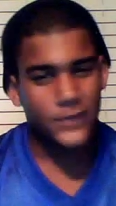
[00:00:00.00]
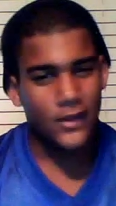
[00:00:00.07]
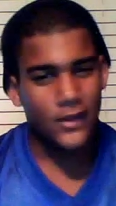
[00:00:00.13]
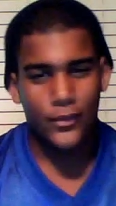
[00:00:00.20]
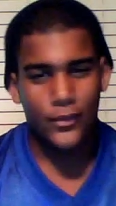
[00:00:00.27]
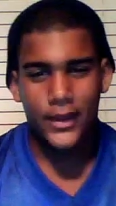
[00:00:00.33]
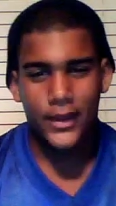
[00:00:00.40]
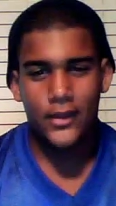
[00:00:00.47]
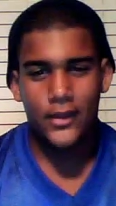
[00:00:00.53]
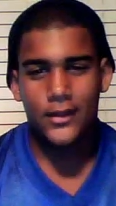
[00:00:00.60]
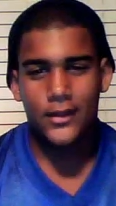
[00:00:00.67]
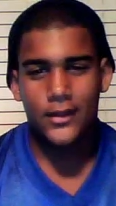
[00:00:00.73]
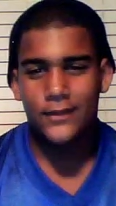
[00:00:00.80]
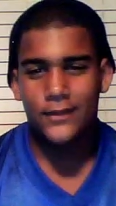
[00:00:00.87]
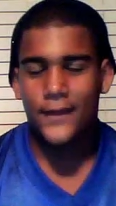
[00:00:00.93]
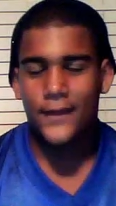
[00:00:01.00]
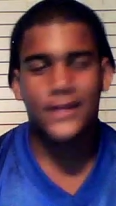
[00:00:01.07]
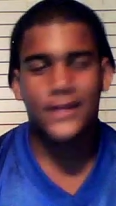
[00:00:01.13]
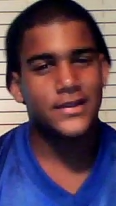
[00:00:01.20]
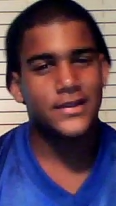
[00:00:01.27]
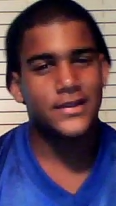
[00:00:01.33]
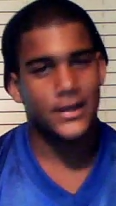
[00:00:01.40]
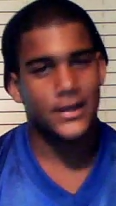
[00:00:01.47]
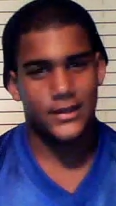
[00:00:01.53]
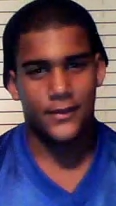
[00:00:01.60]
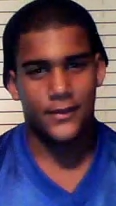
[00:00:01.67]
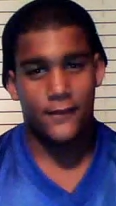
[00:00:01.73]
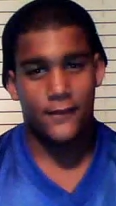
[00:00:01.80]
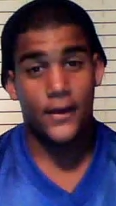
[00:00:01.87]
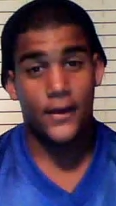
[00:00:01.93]
In fact, the second time he
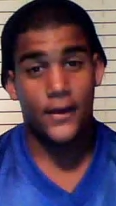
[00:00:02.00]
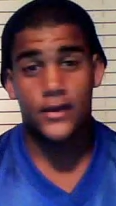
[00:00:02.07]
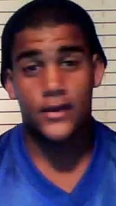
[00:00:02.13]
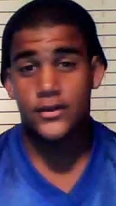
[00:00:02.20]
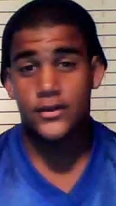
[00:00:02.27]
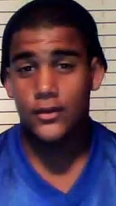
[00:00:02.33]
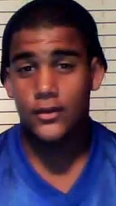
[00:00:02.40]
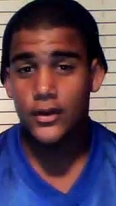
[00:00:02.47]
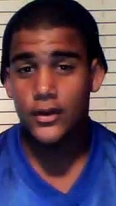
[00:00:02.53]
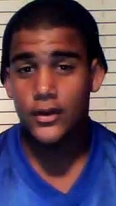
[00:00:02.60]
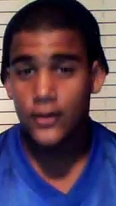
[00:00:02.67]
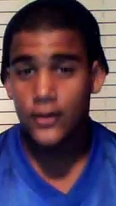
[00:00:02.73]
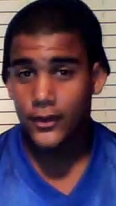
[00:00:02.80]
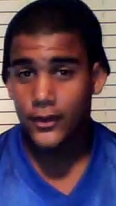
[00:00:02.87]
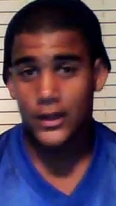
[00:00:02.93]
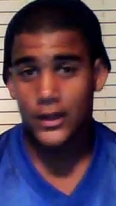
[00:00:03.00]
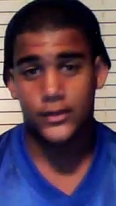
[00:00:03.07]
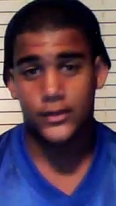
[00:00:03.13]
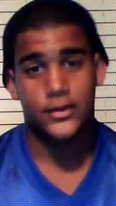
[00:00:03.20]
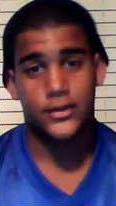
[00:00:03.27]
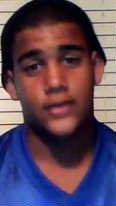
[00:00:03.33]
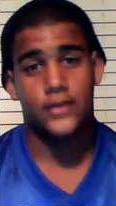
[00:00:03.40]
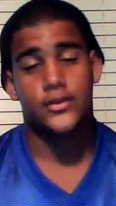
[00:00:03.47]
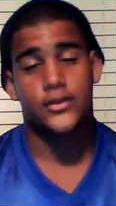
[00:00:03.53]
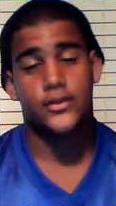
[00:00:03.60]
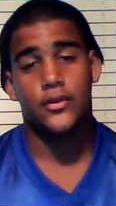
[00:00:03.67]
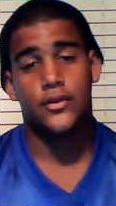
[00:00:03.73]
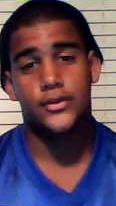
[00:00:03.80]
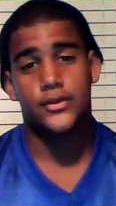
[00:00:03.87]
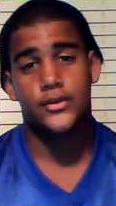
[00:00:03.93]
got fired, so did another counselor that I was
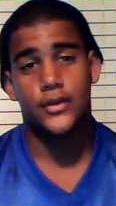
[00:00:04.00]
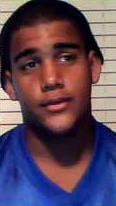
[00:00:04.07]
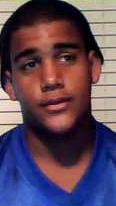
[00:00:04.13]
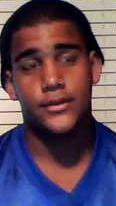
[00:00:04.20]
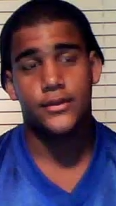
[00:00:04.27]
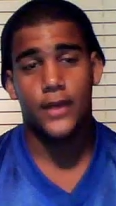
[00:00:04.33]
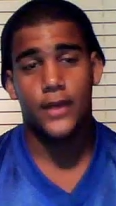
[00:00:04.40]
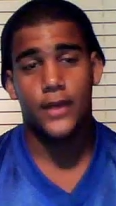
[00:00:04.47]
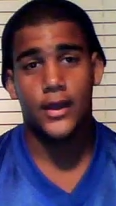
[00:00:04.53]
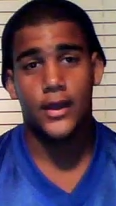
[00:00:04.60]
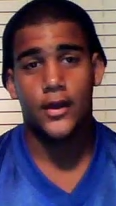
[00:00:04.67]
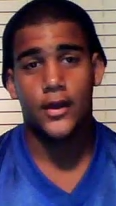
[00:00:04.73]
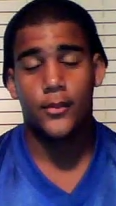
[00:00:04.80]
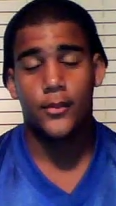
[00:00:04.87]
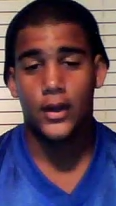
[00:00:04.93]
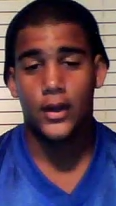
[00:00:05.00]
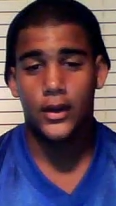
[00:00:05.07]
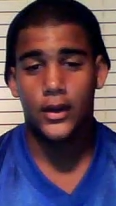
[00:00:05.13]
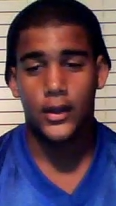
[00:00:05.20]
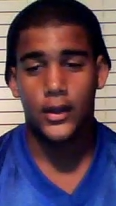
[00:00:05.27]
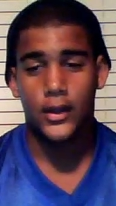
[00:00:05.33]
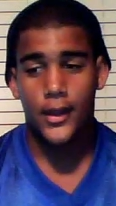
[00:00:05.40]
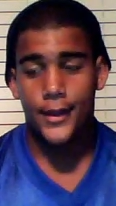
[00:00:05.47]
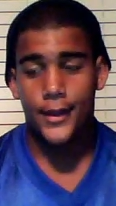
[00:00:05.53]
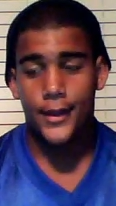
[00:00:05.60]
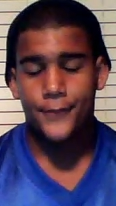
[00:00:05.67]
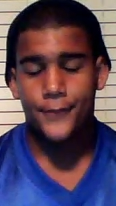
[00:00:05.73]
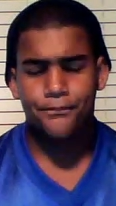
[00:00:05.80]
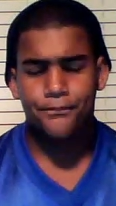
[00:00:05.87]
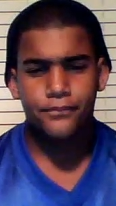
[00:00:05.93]
close to that was in my bunk,
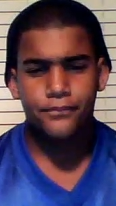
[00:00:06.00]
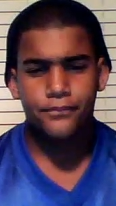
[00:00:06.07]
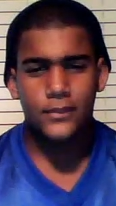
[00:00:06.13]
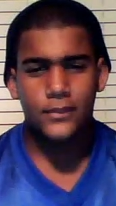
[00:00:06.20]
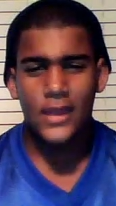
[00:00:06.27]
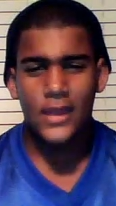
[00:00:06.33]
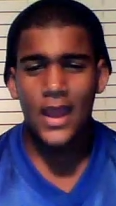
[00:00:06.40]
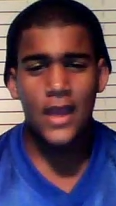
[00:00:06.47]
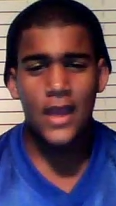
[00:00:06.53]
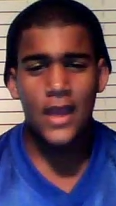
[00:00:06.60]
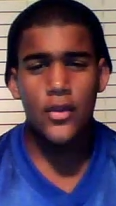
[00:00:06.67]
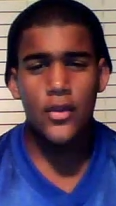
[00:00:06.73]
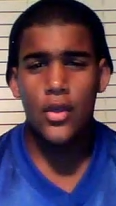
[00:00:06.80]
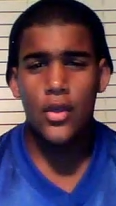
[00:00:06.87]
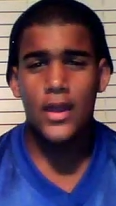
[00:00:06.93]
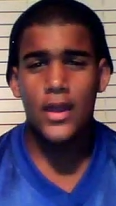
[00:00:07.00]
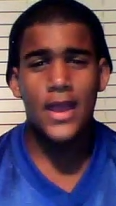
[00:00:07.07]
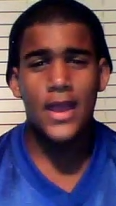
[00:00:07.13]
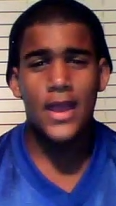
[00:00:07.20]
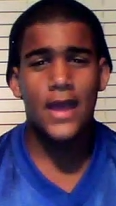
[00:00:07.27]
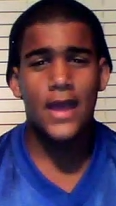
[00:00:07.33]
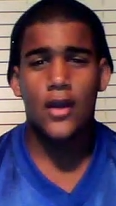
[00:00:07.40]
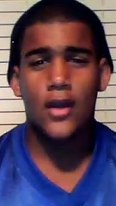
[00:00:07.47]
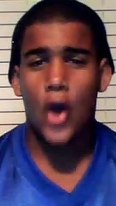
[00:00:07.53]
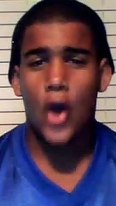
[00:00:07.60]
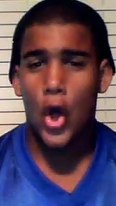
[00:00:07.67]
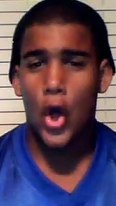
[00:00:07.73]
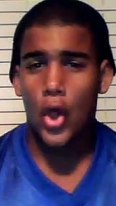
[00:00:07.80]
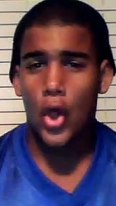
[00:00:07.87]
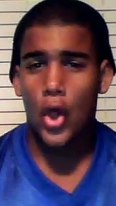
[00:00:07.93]
and it had
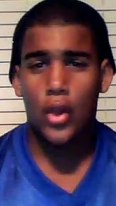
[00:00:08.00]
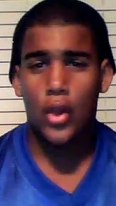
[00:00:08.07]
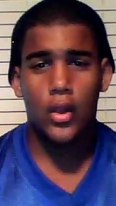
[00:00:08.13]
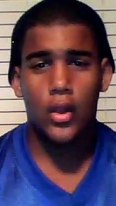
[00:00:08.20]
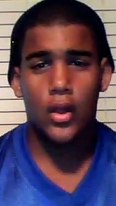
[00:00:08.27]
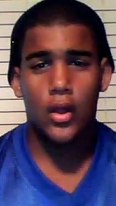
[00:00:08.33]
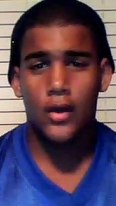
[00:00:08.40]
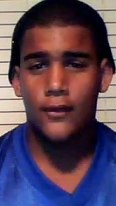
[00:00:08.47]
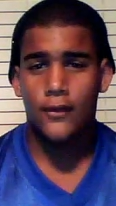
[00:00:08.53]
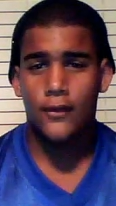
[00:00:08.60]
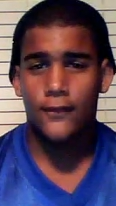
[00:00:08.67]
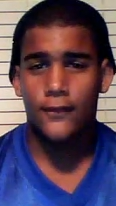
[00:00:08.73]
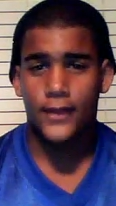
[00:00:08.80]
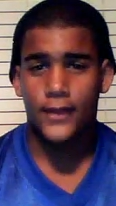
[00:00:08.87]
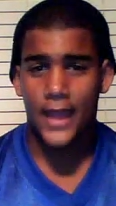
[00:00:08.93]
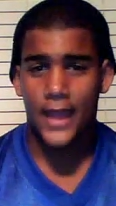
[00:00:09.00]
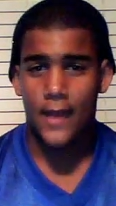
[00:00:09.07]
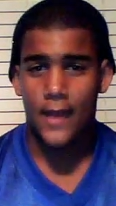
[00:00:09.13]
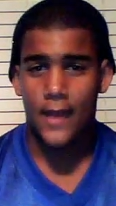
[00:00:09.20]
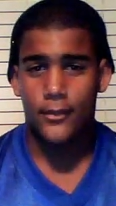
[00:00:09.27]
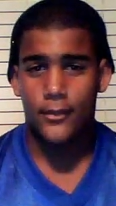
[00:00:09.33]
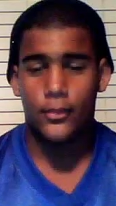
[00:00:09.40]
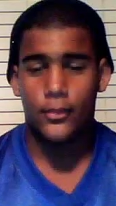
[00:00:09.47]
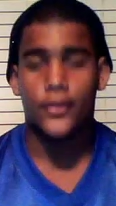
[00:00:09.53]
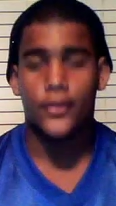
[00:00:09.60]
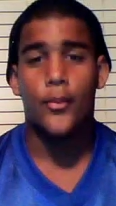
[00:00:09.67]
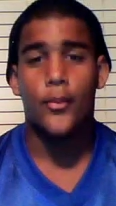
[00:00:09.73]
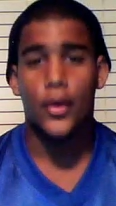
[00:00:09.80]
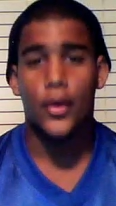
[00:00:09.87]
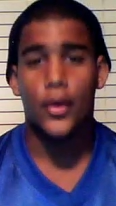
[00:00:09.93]
all of the camp, well, the
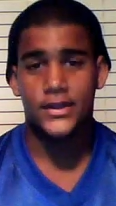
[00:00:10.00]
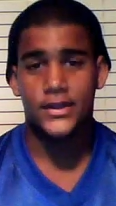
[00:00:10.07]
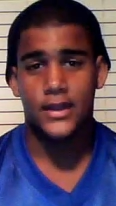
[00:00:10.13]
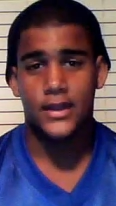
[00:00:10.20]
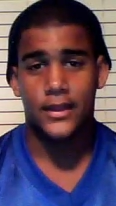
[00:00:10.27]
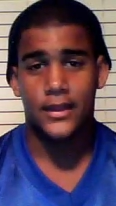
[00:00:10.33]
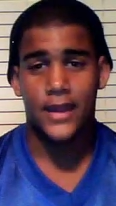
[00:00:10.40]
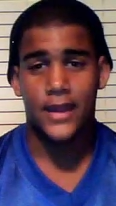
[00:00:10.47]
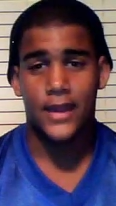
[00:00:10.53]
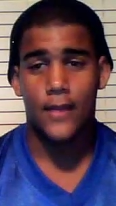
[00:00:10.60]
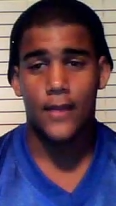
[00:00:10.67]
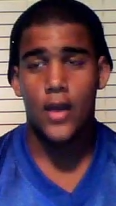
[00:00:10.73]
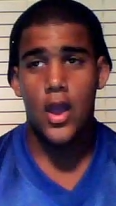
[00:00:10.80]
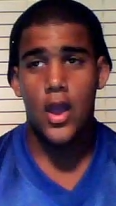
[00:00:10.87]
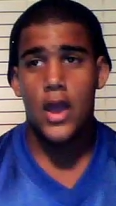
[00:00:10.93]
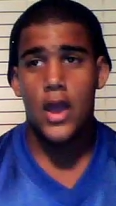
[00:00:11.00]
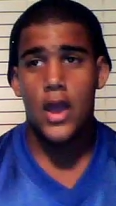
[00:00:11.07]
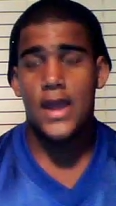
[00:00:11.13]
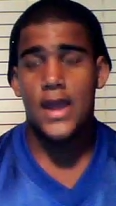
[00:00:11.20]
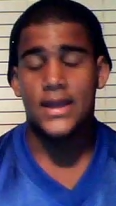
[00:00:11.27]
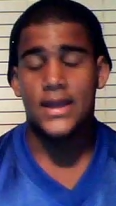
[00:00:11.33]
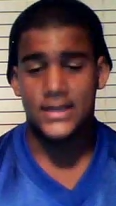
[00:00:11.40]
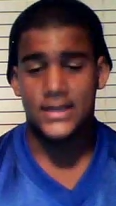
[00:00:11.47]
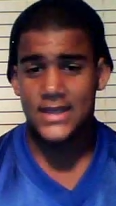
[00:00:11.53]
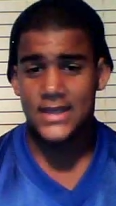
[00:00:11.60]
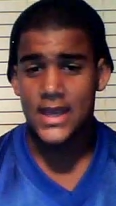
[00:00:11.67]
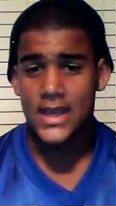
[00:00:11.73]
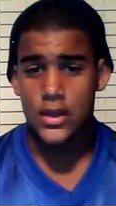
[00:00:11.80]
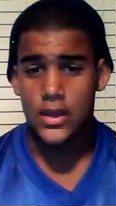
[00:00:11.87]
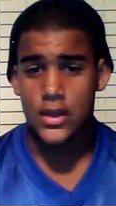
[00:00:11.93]
boys' side of the camp, in
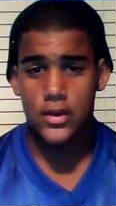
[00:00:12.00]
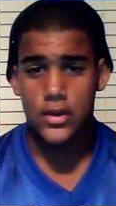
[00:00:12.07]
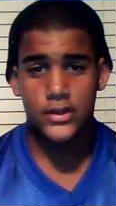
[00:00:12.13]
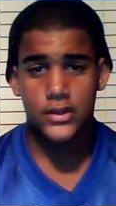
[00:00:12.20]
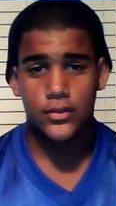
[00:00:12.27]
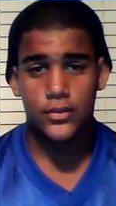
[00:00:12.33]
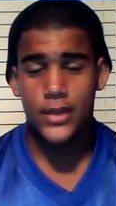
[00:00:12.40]
tears.